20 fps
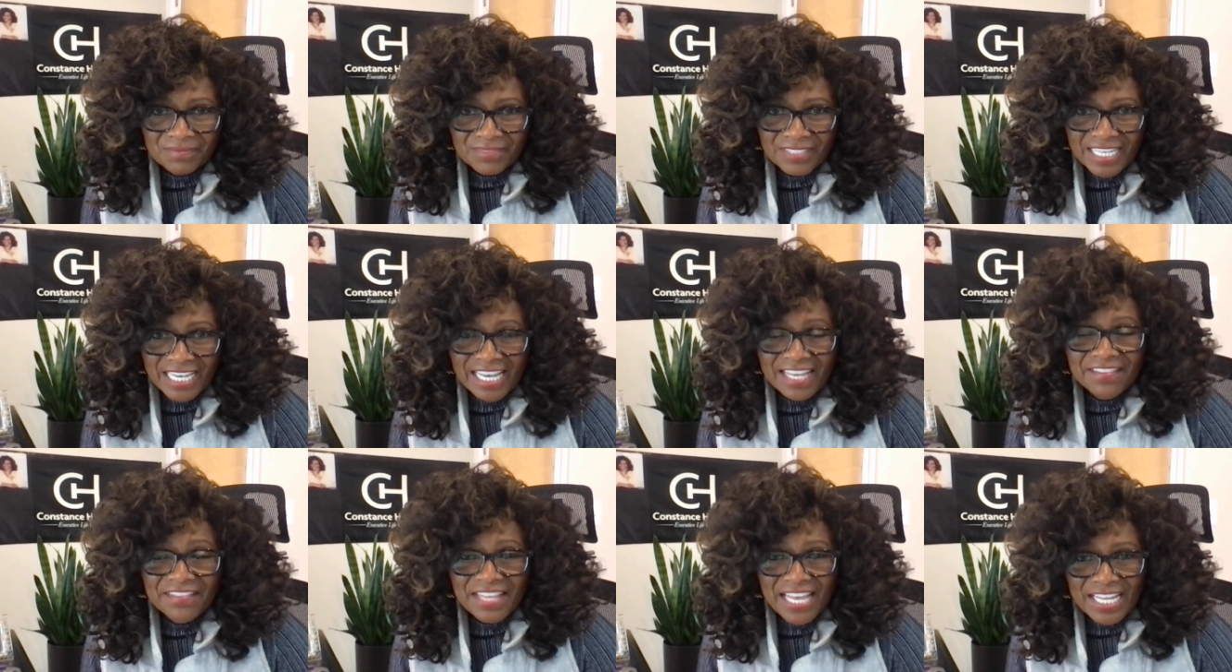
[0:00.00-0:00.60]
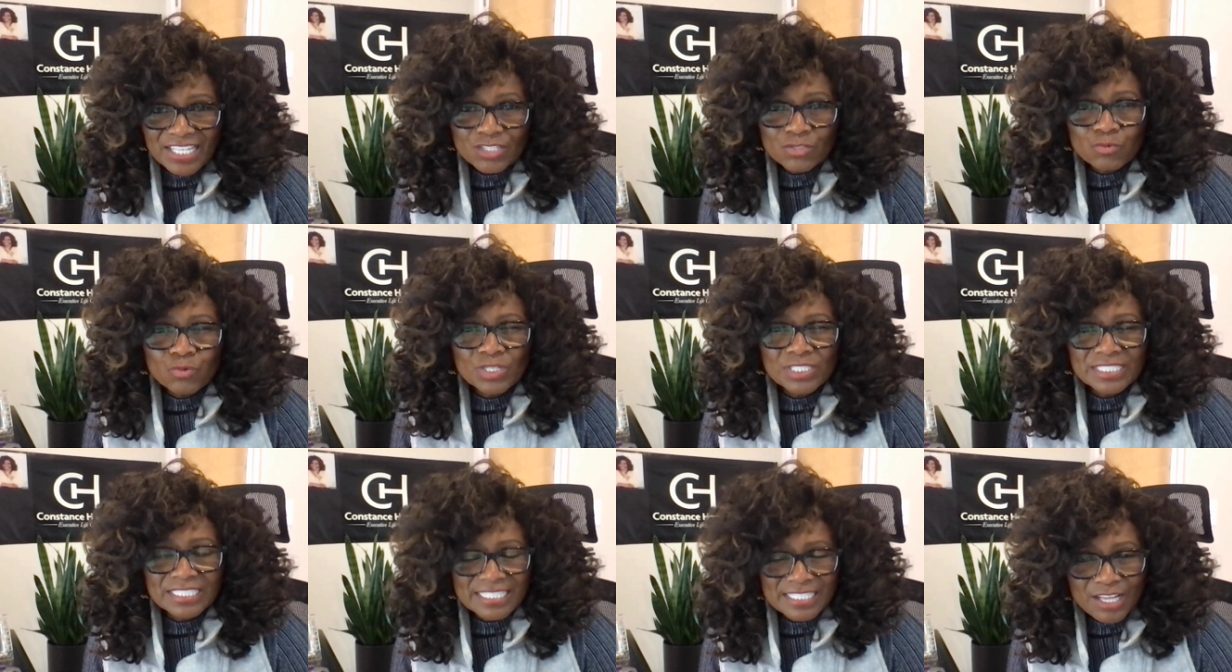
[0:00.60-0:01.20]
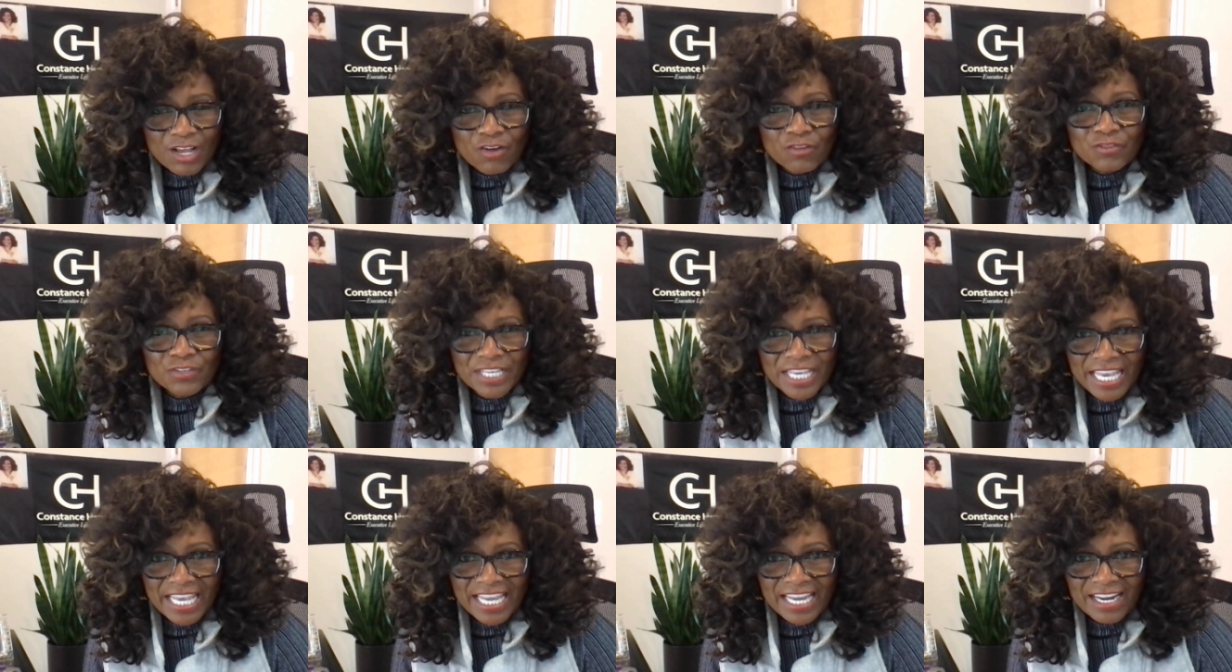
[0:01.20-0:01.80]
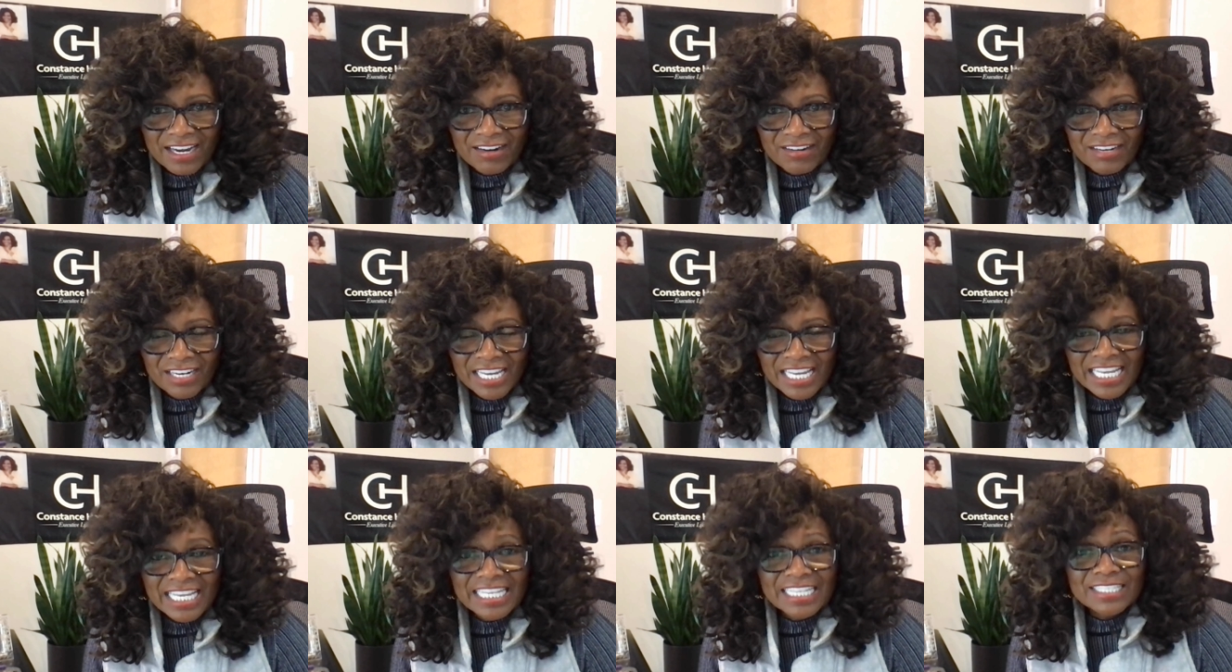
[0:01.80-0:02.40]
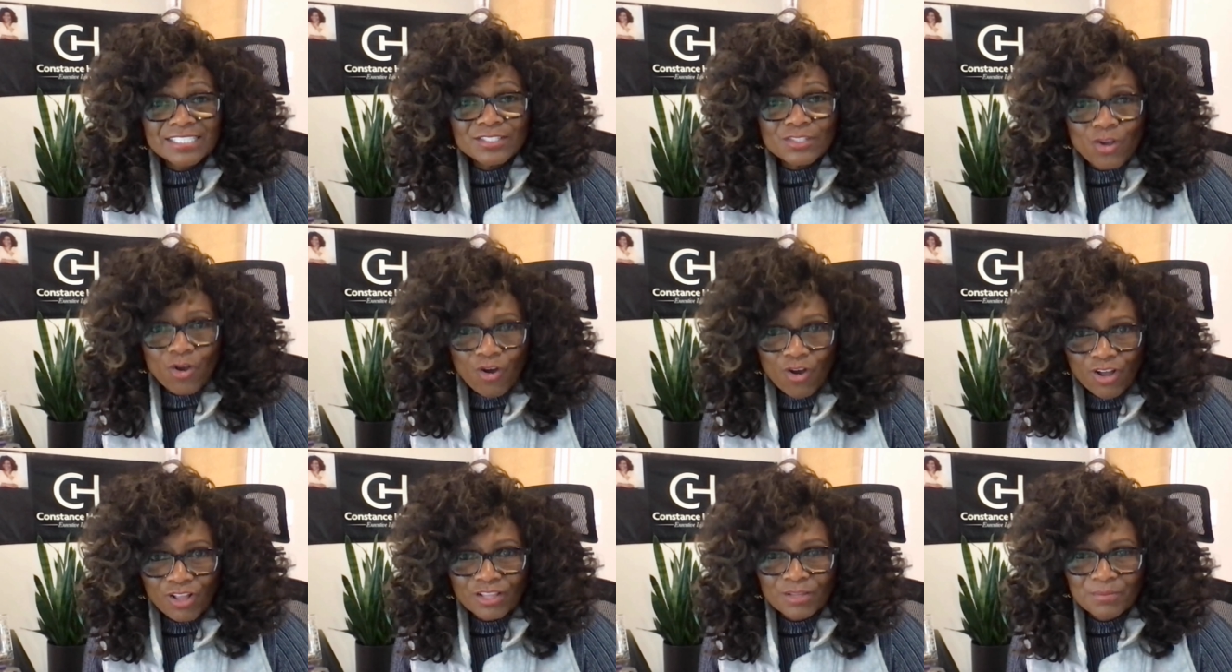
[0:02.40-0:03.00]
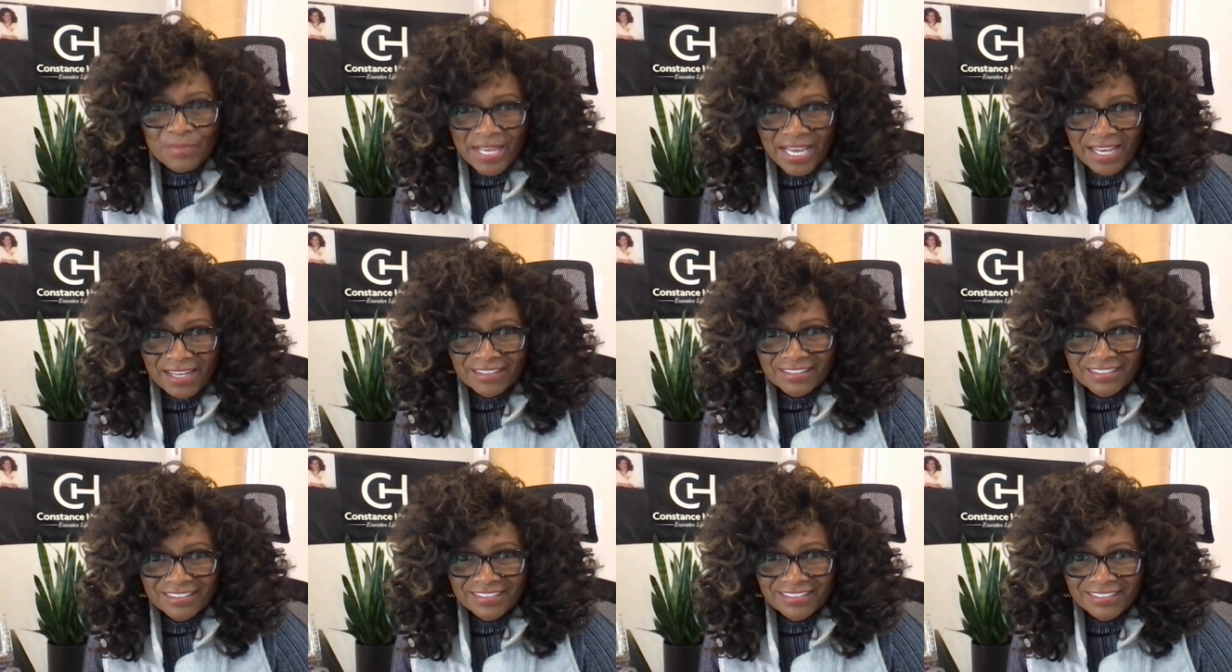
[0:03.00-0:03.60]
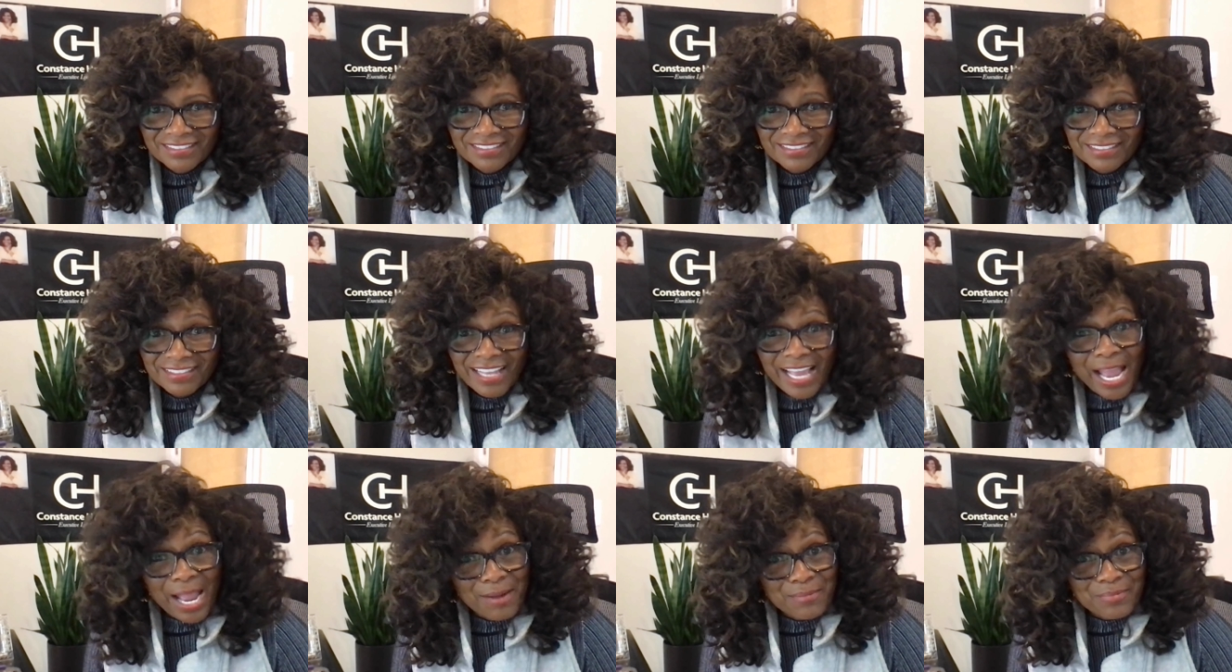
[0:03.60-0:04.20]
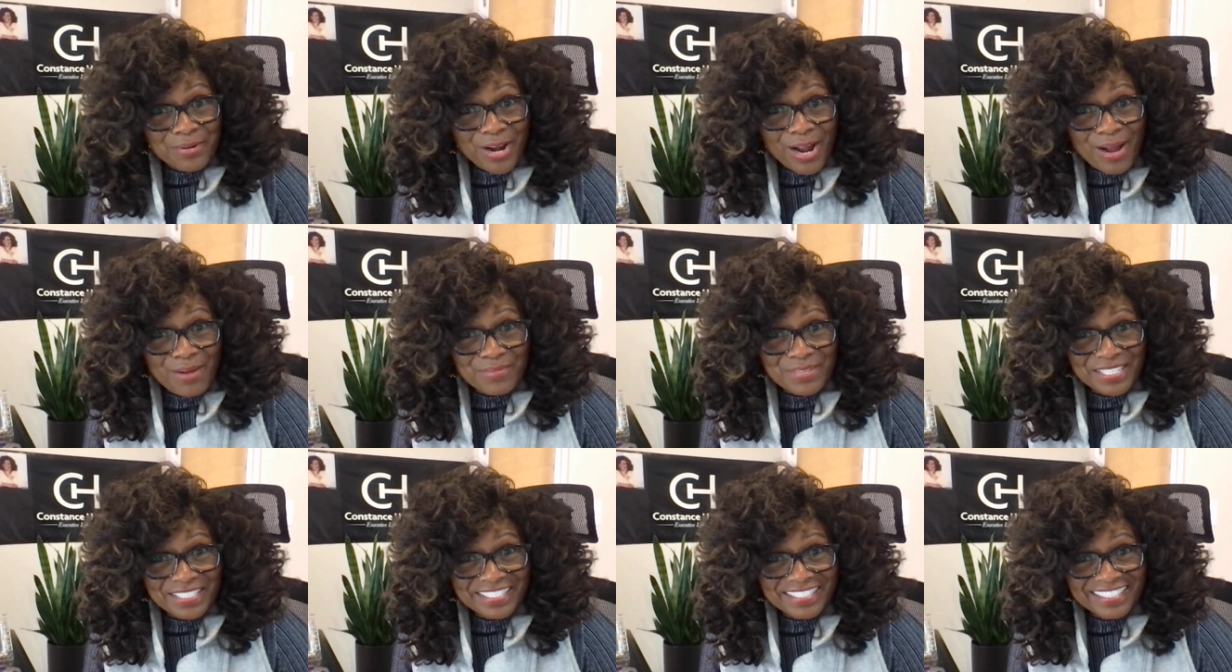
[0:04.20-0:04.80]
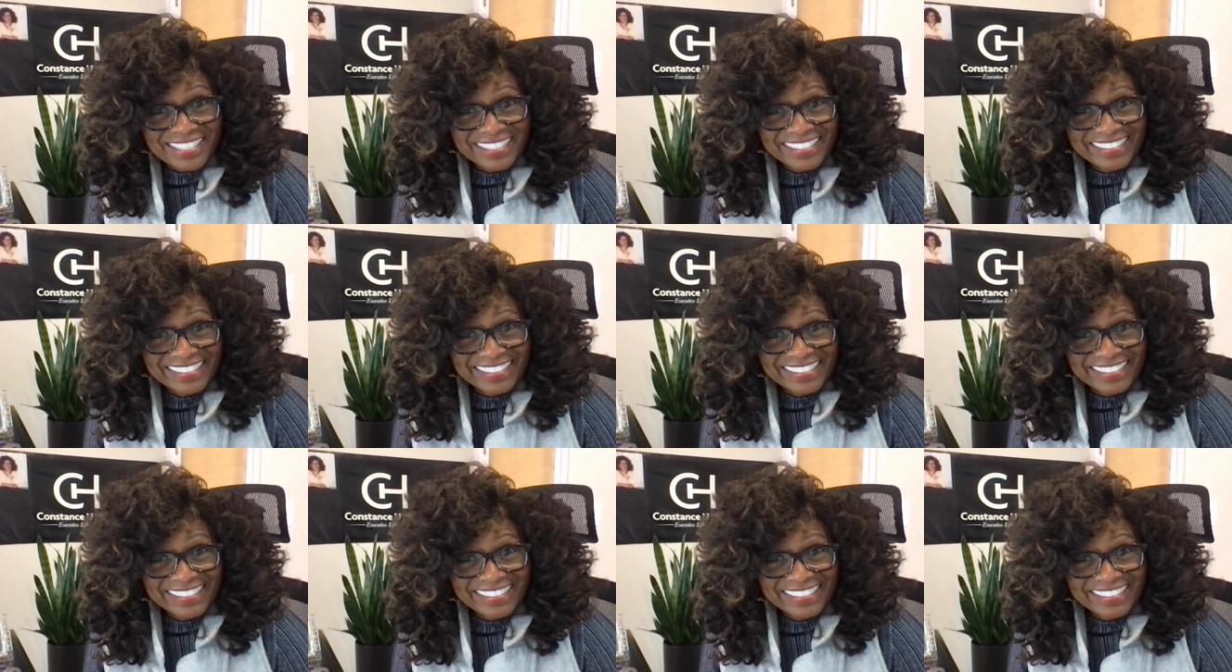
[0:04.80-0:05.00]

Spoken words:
And that's what self-care is all about. I promise.